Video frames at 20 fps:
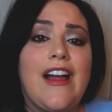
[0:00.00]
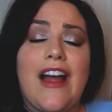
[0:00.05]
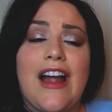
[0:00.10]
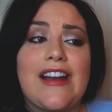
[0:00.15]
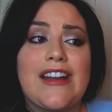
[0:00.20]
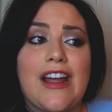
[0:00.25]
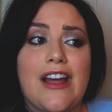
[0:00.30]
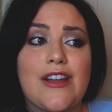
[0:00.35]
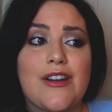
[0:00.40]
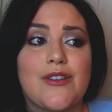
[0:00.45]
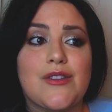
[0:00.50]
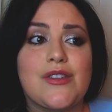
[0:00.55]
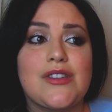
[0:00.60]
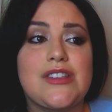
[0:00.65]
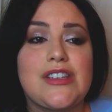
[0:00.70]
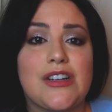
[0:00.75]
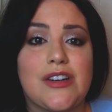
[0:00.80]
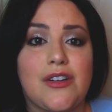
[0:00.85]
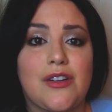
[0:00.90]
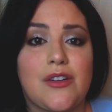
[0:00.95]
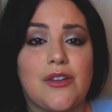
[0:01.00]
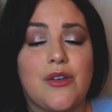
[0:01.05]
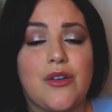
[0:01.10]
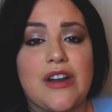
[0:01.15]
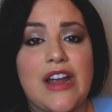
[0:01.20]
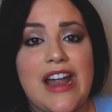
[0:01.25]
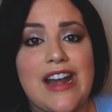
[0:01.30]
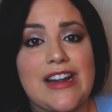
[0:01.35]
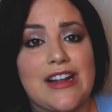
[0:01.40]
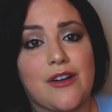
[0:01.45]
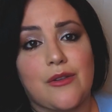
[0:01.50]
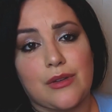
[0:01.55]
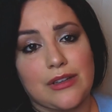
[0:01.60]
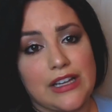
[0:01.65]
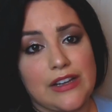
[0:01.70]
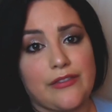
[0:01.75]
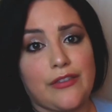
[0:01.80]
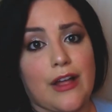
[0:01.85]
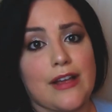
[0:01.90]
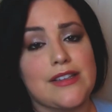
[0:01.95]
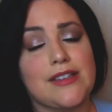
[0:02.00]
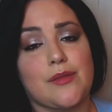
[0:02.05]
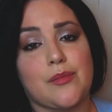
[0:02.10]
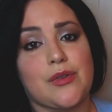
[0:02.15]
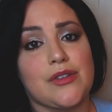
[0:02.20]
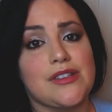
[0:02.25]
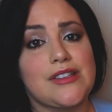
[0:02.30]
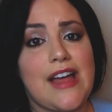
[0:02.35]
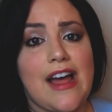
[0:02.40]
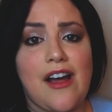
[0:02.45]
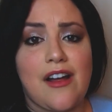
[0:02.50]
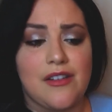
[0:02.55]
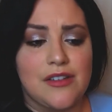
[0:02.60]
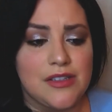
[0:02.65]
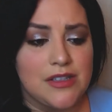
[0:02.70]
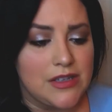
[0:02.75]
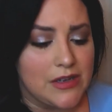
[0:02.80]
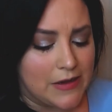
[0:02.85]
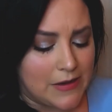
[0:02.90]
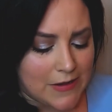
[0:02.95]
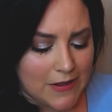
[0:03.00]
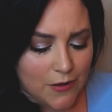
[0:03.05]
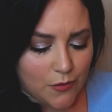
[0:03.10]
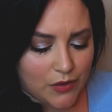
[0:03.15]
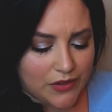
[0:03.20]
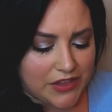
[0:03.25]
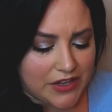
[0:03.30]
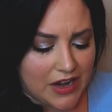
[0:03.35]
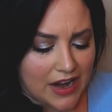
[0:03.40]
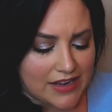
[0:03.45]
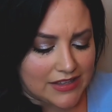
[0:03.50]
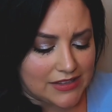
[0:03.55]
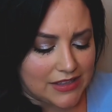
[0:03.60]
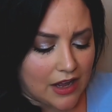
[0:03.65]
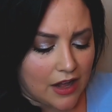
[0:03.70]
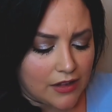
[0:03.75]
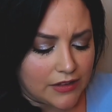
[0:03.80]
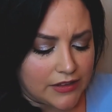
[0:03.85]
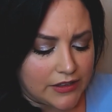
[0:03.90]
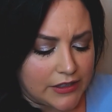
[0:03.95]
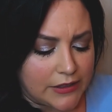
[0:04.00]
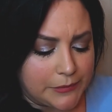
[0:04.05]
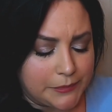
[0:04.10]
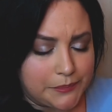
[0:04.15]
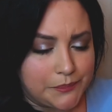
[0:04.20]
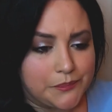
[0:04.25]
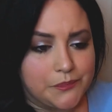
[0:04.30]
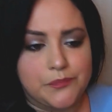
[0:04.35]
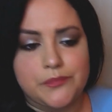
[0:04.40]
and yet you're still creating a really flexible sound with a nice color,